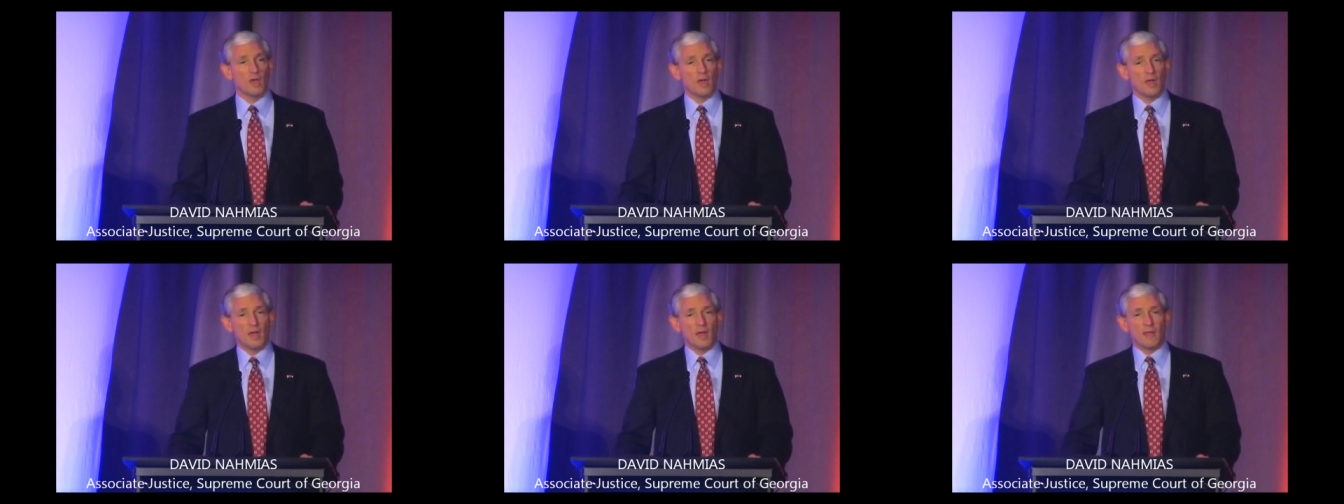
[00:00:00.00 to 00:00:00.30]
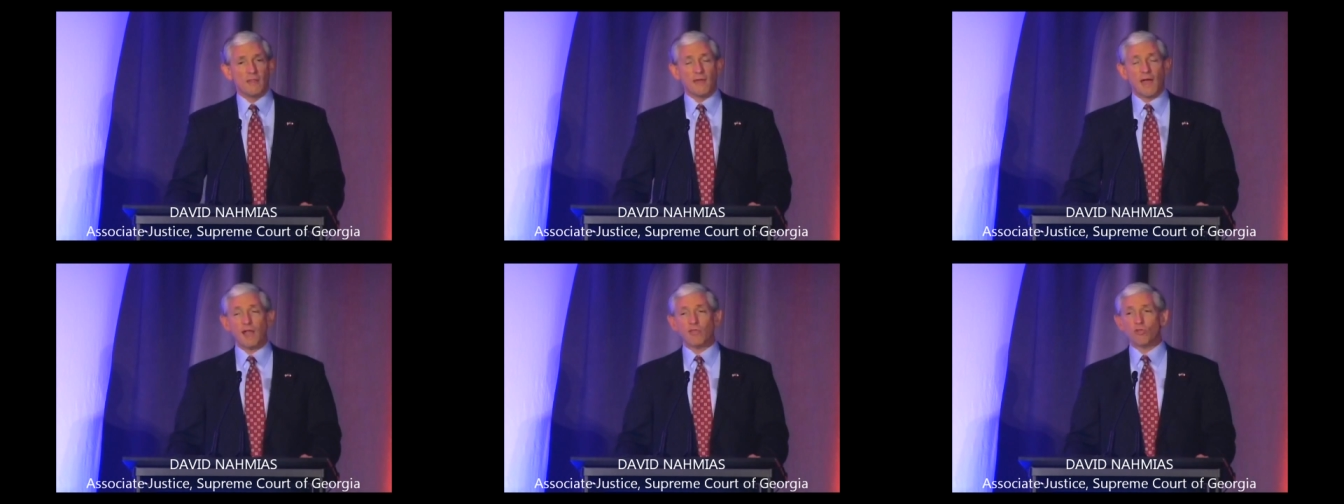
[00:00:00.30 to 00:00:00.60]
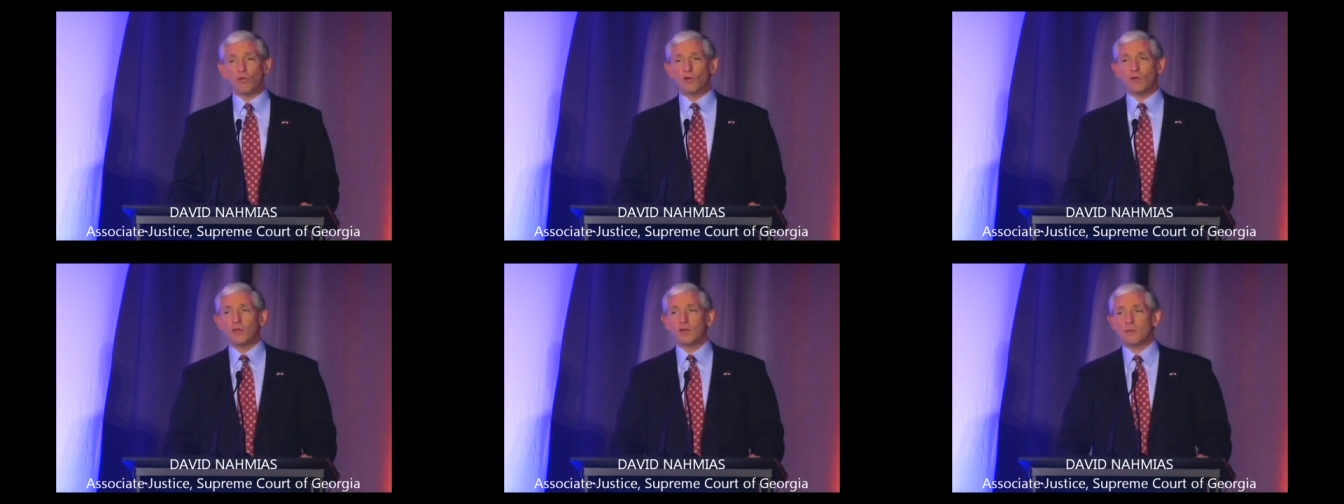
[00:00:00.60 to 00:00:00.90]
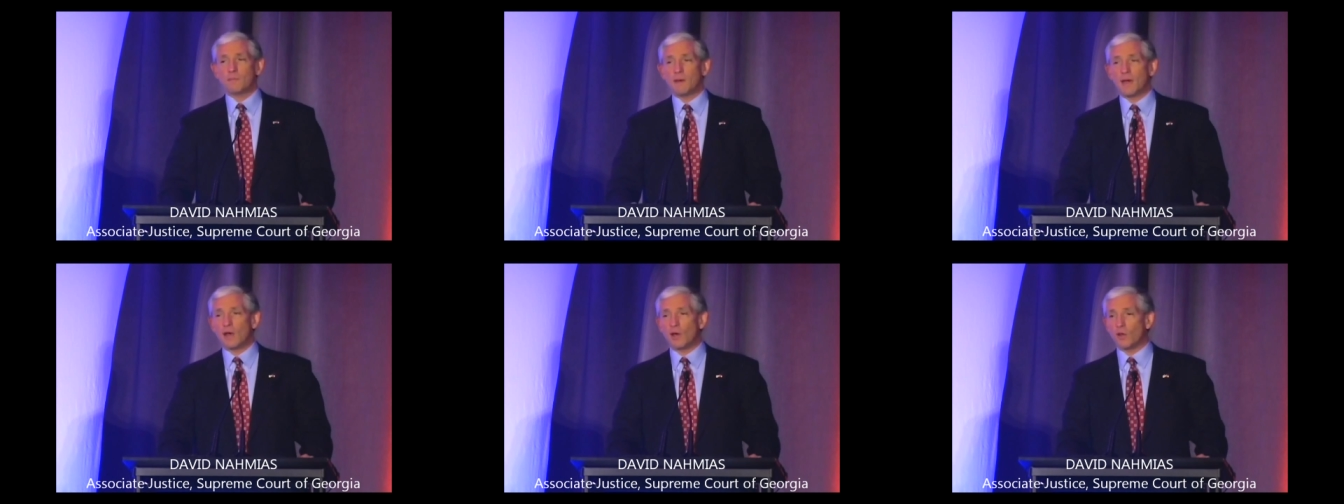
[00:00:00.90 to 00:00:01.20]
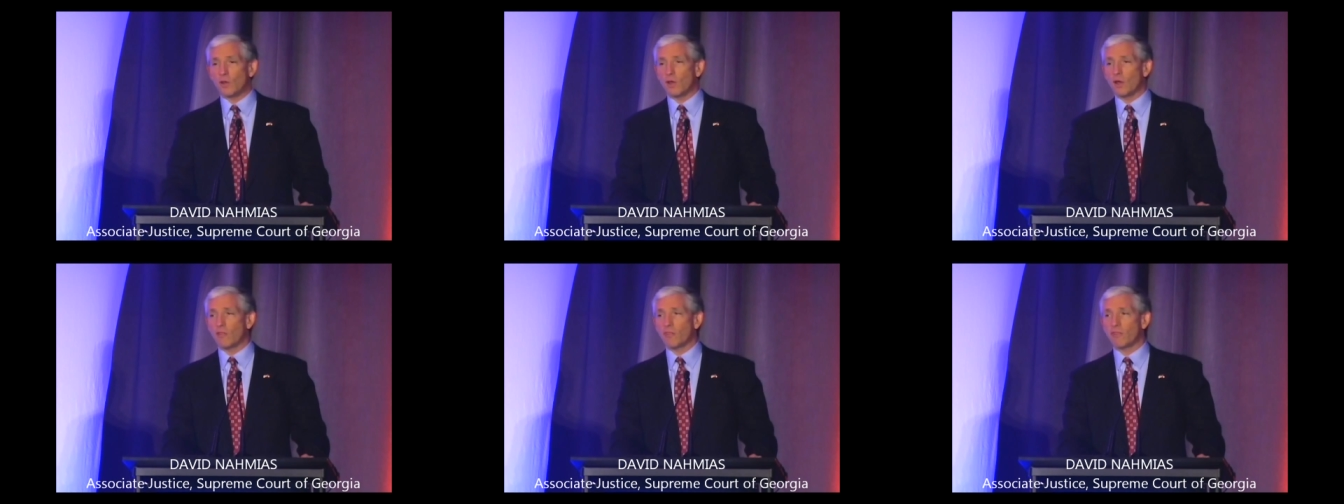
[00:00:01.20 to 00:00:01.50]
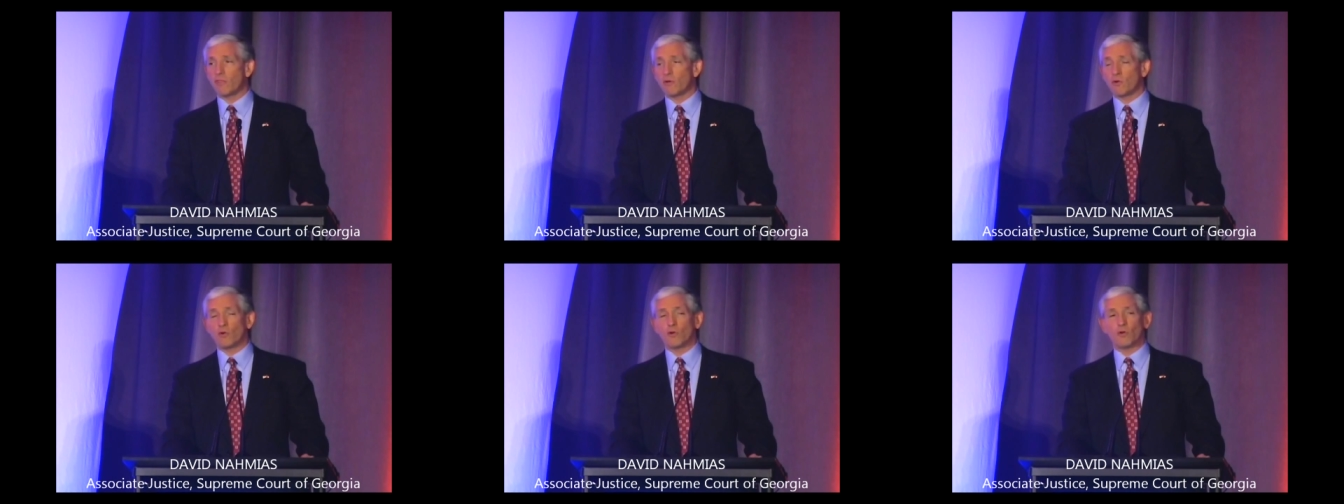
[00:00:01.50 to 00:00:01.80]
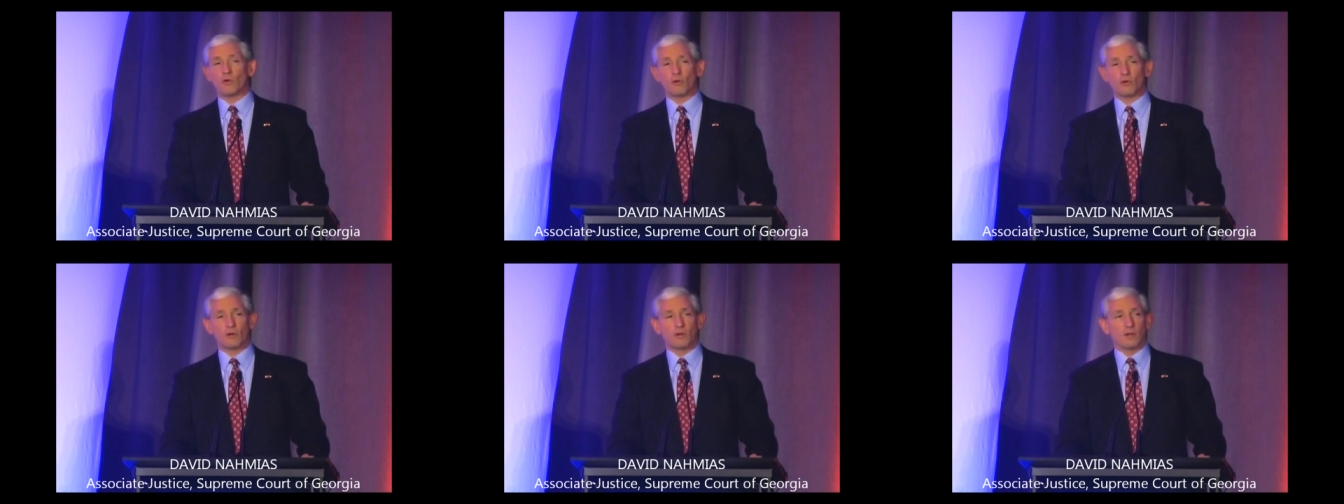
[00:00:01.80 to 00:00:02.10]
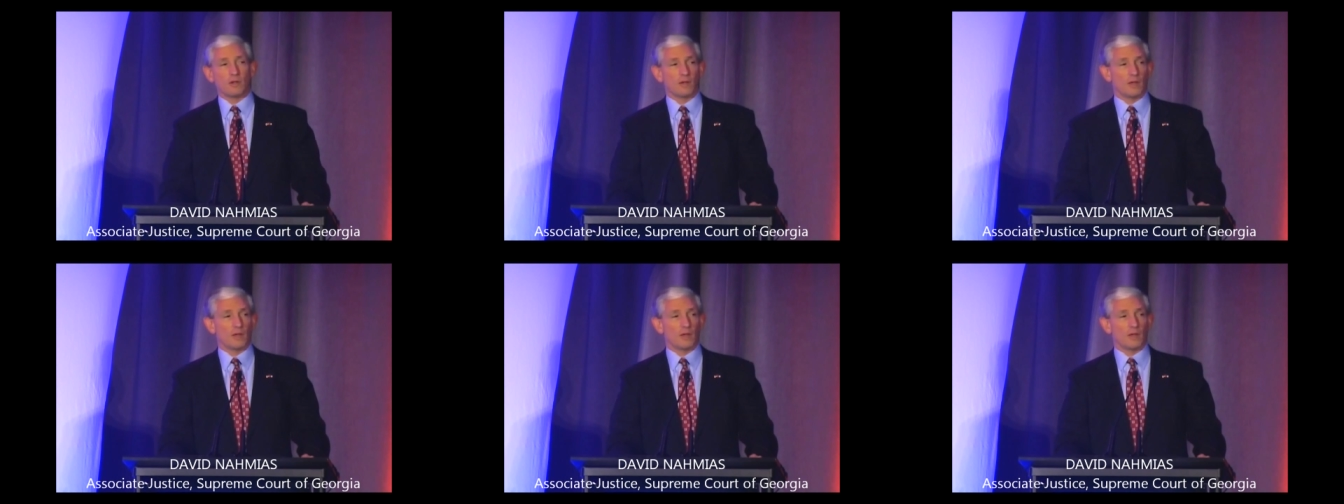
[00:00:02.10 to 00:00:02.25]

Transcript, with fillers: That's only about a third